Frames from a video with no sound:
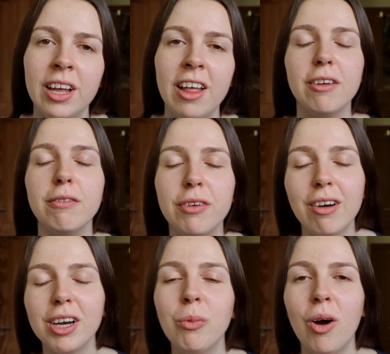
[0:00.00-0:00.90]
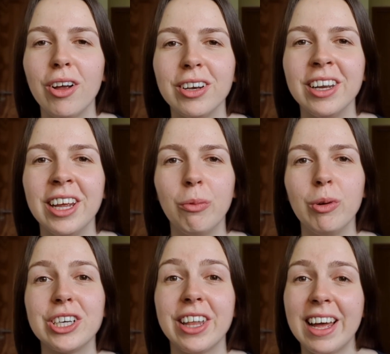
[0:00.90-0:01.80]
The very one
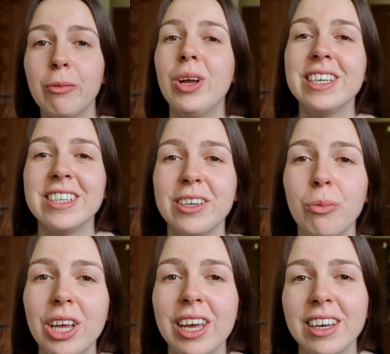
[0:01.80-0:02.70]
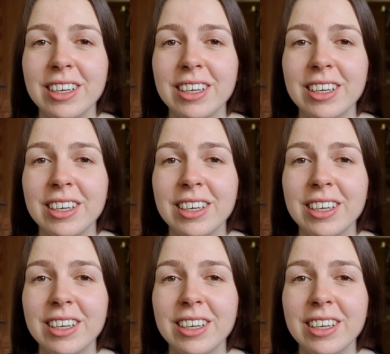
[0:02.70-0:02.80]
which that winter we had